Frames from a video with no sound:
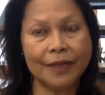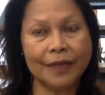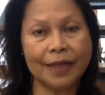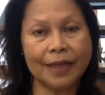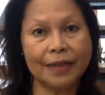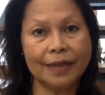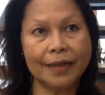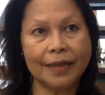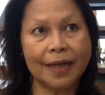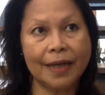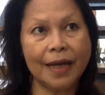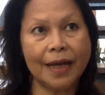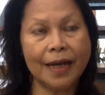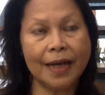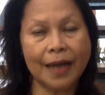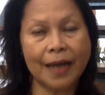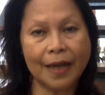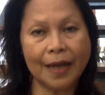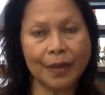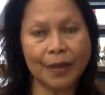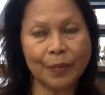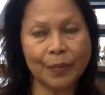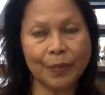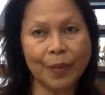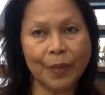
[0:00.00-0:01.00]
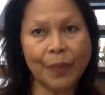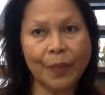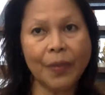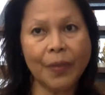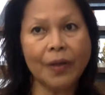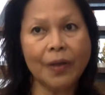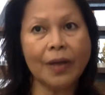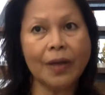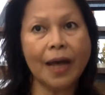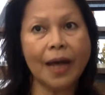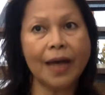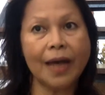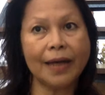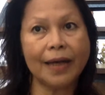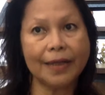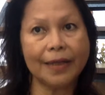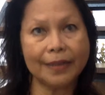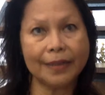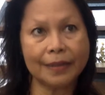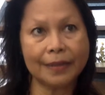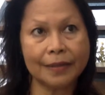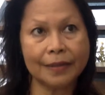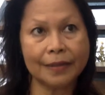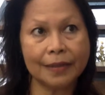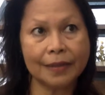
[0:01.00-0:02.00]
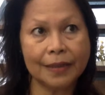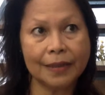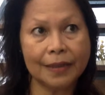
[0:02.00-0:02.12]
And then I remember I